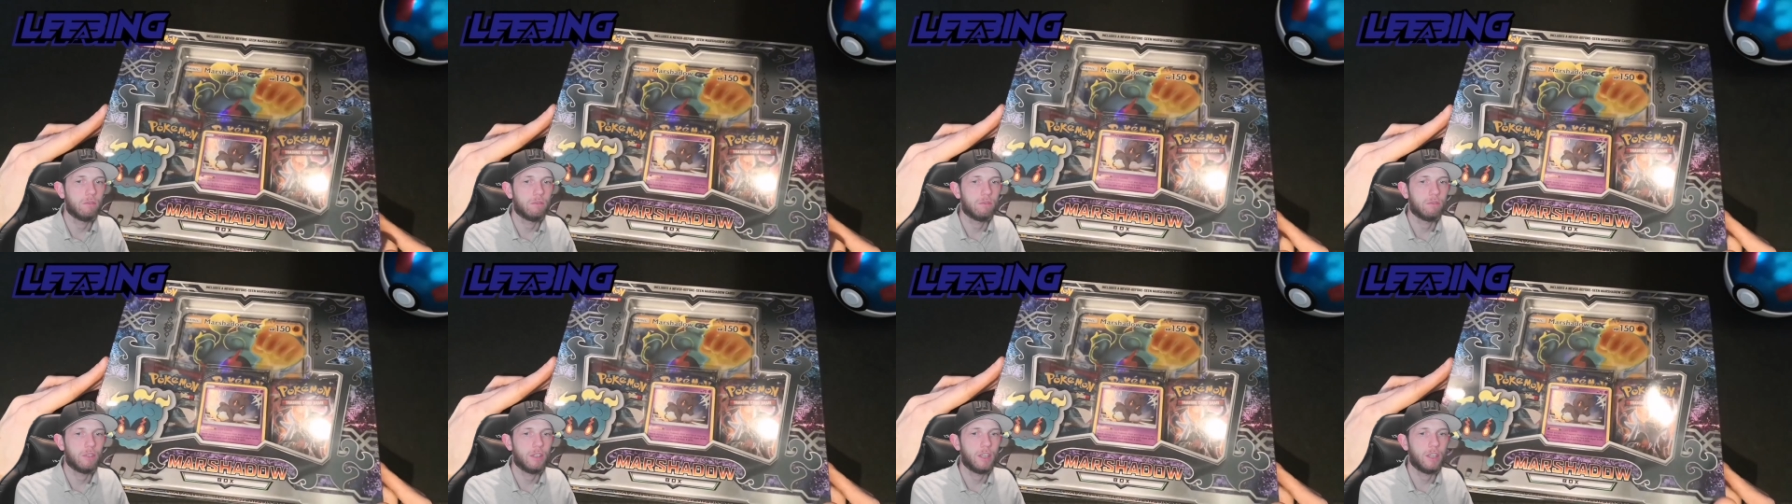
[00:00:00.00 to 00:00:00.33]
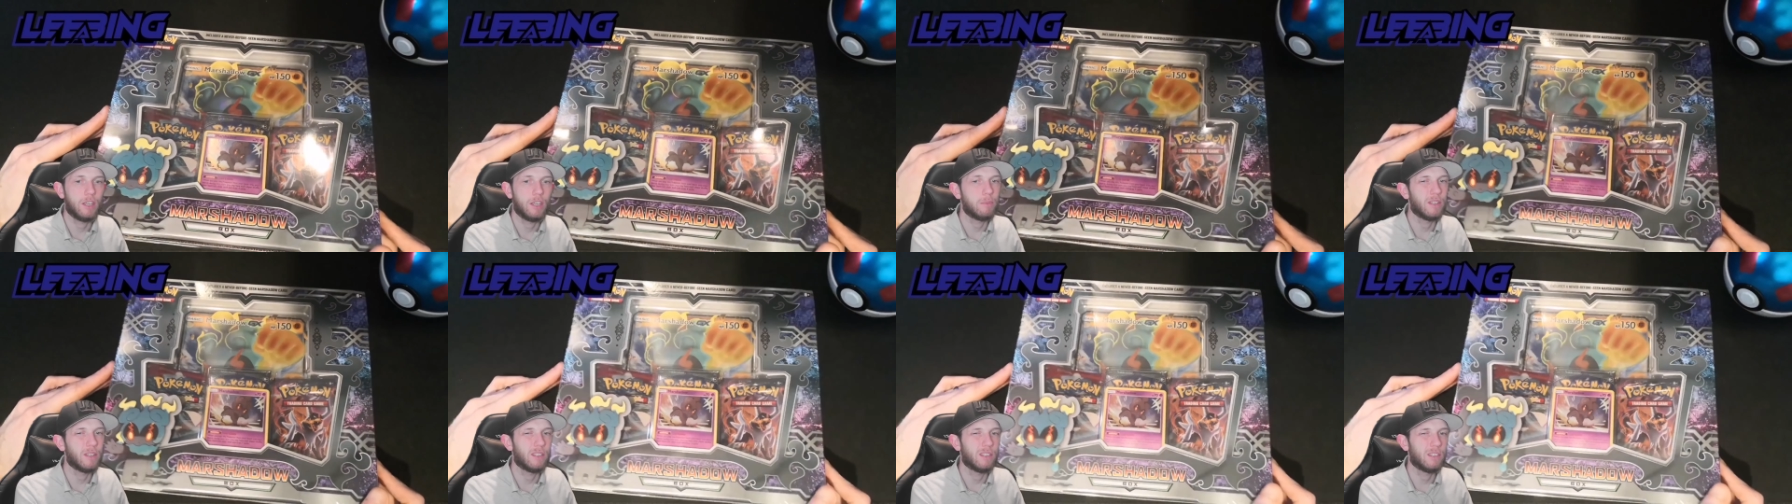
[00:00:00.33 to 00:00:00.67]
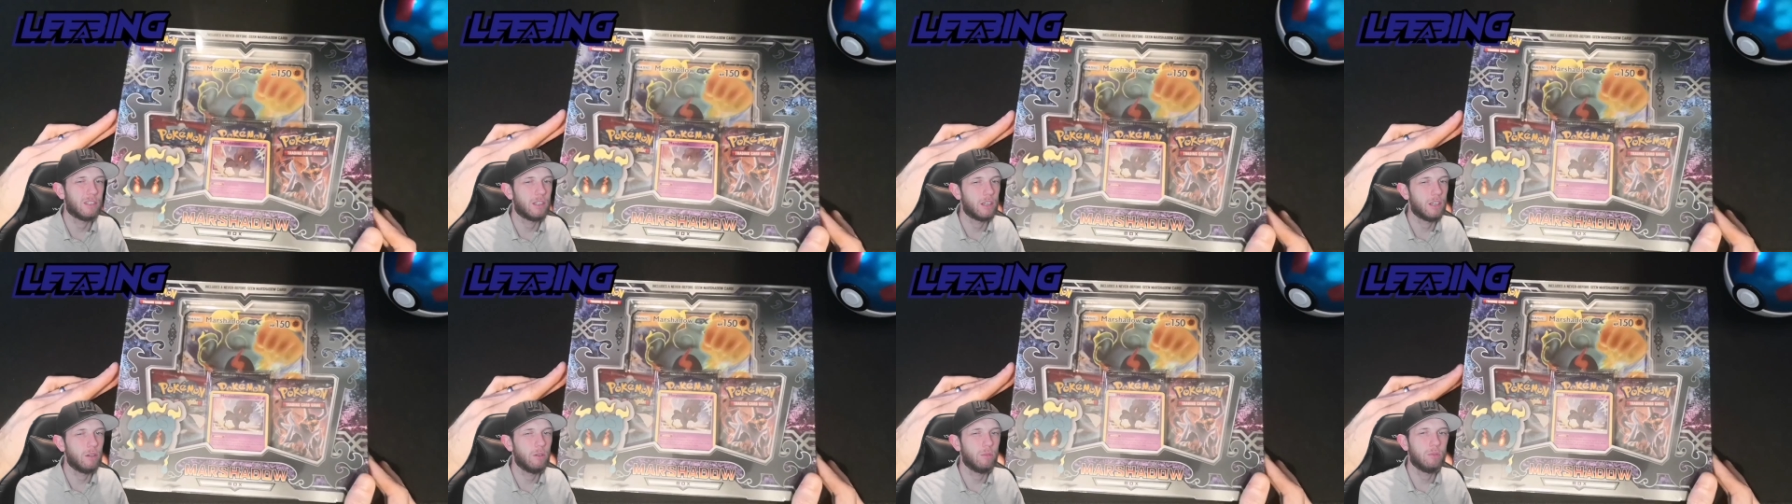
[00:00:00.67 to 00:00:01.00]
keep this
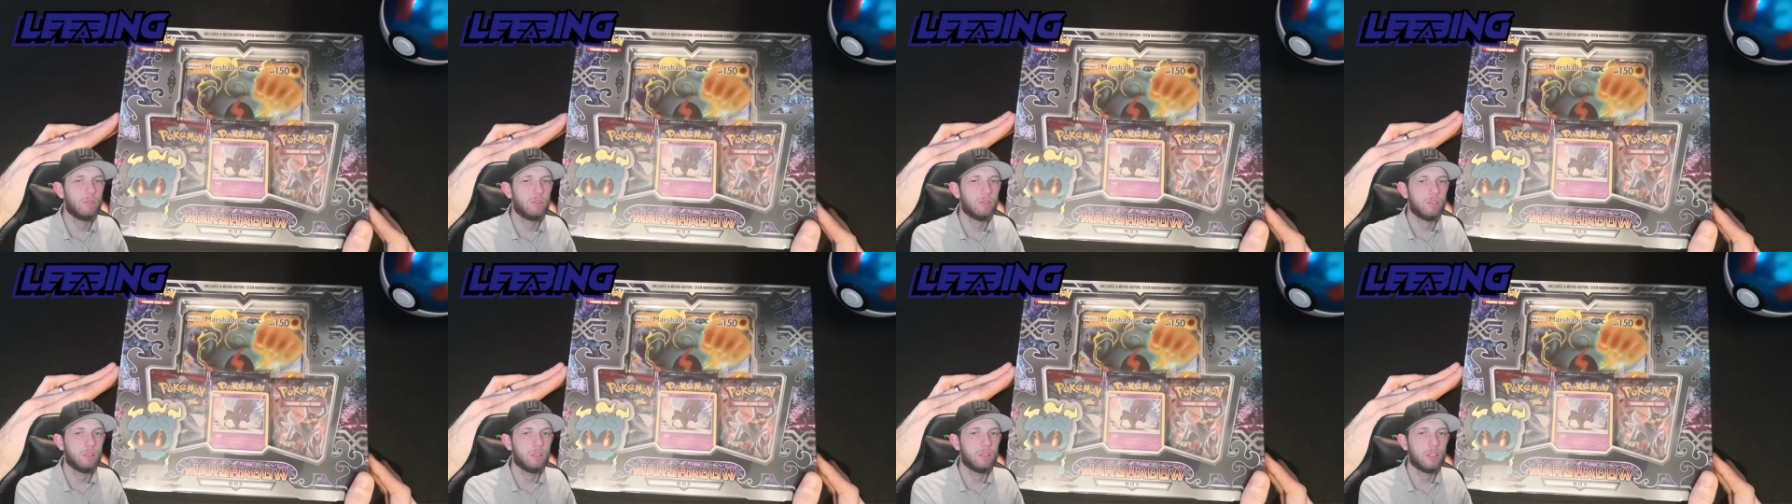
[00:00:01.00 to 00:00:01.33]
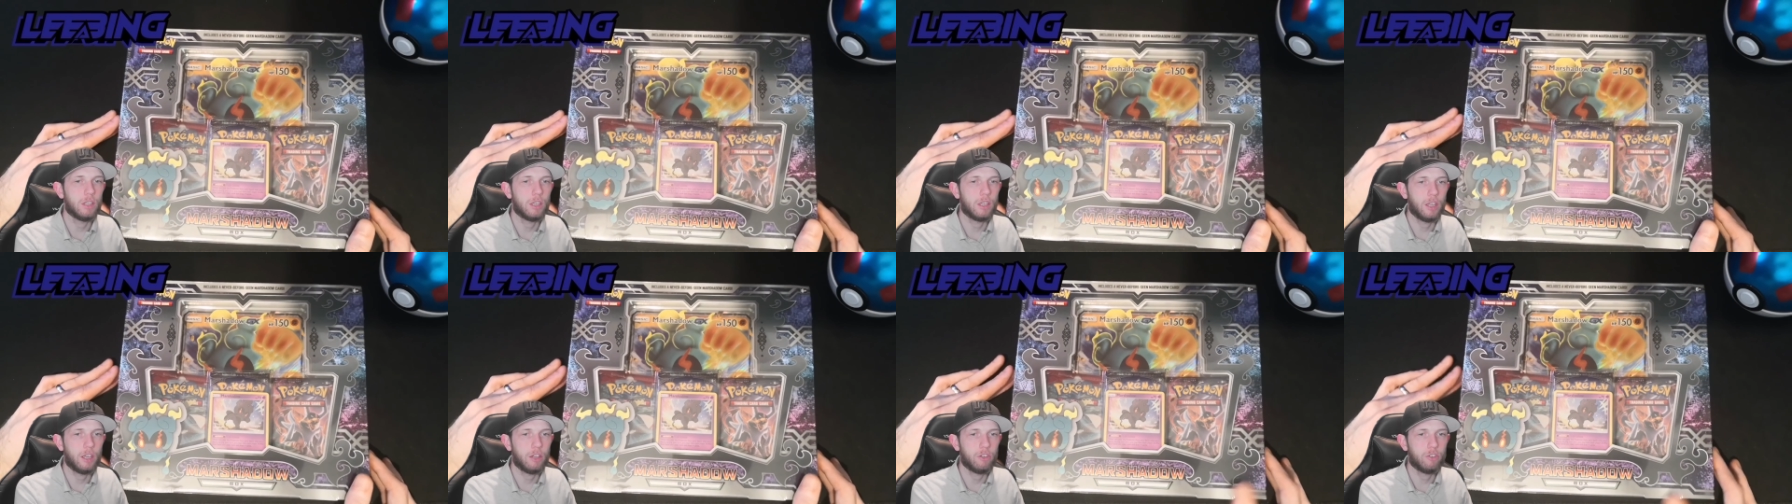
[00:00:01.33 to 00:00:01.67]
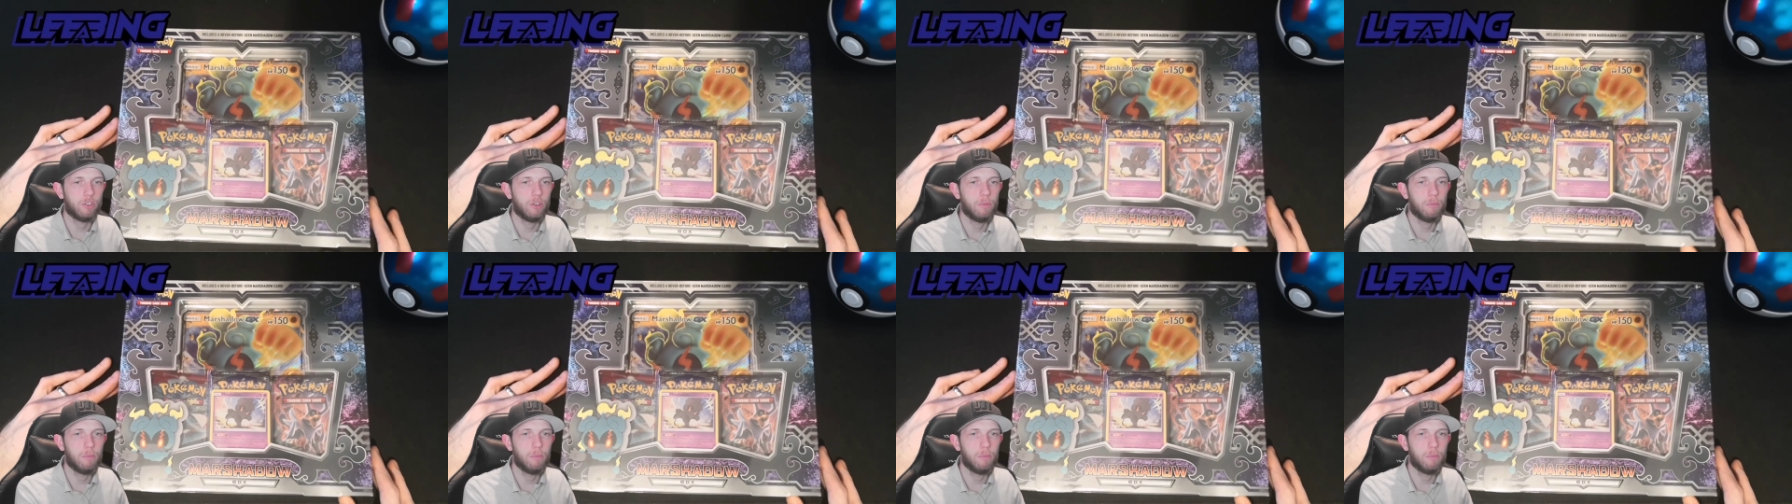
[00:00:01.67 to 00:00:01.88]
sealed in the collection,